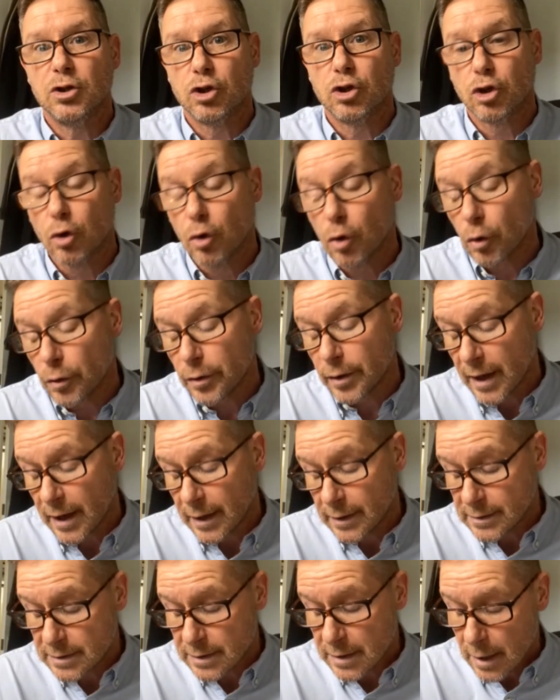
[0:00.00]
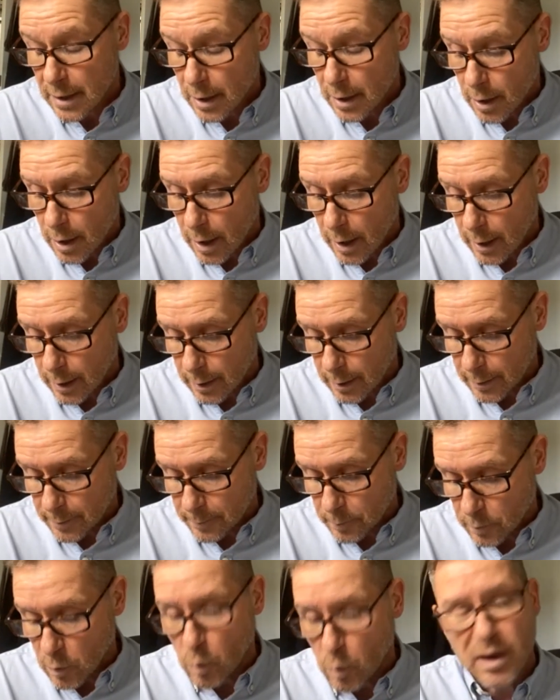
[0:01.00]
ensure that
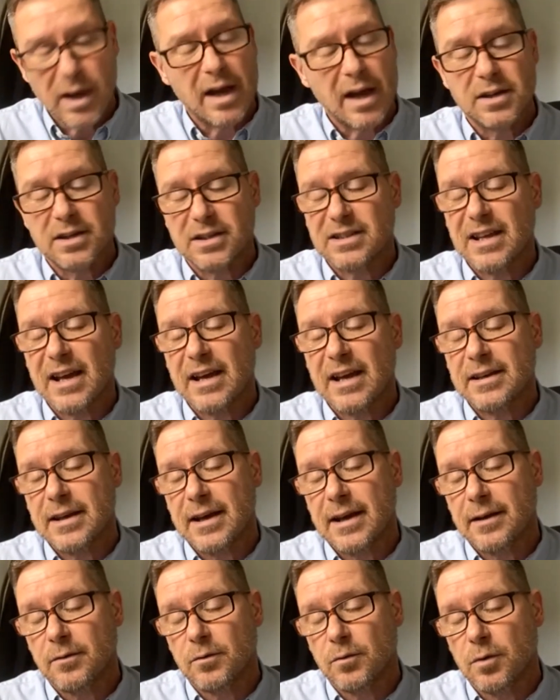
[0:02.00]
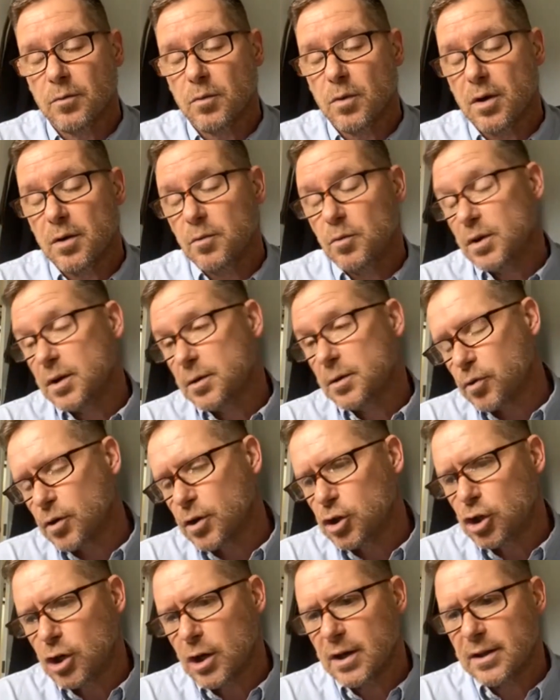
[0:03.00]
we understand that and we
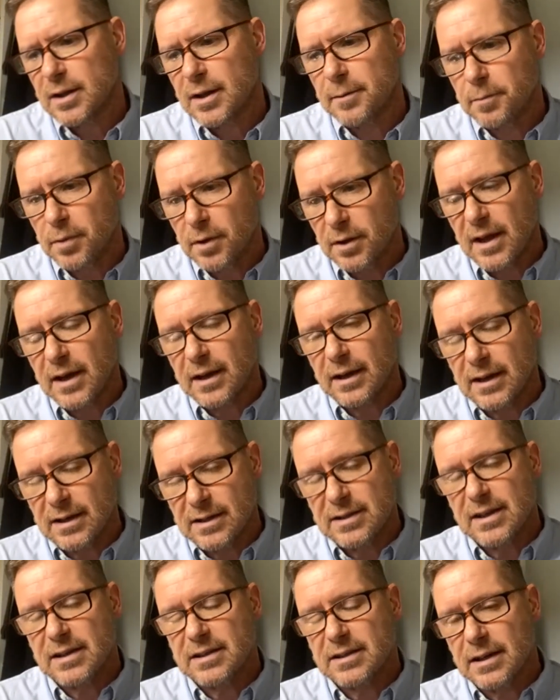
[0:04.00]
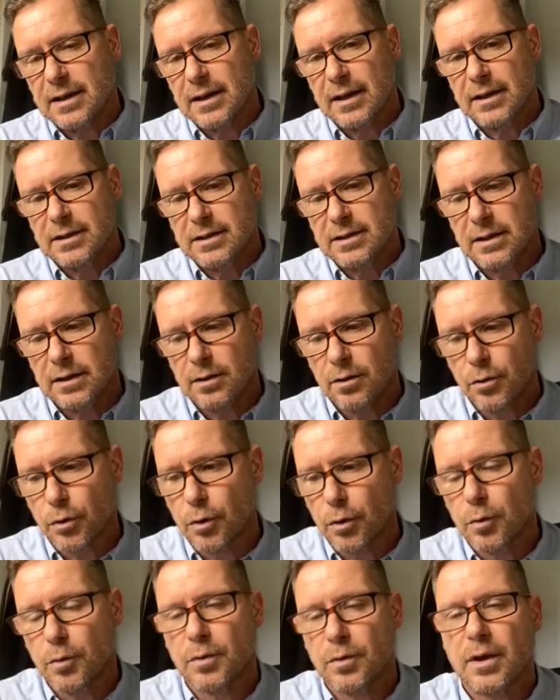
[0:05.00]
appreciate that, but that gets escalated
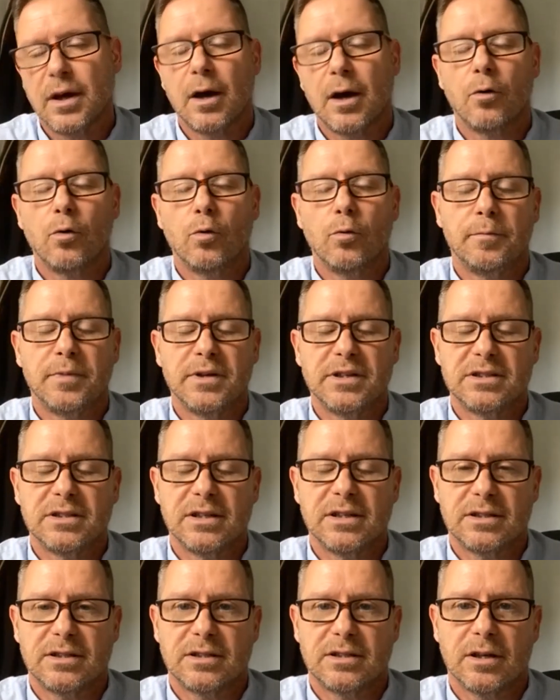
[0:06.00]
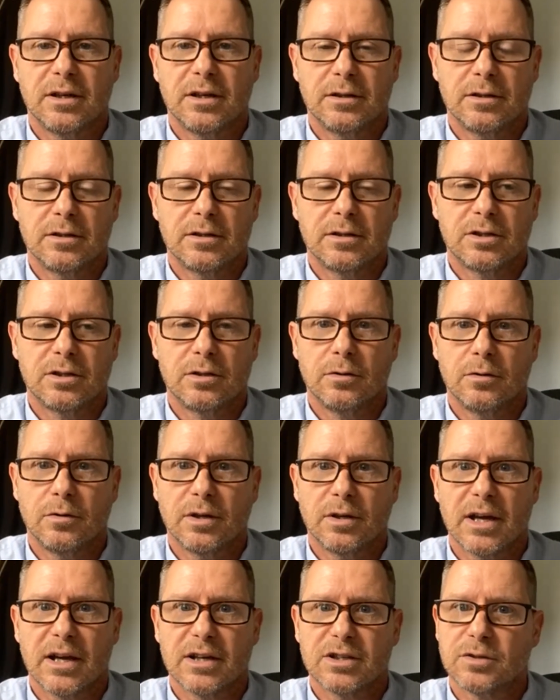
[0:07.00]
through the whole business and
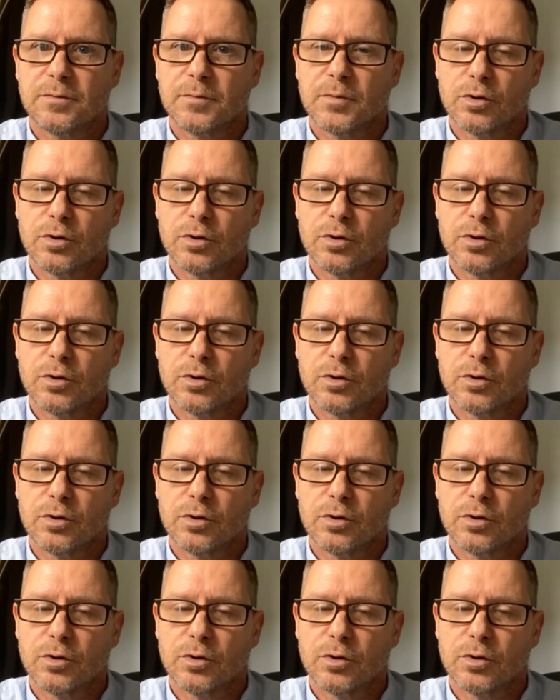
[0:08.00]
the customer.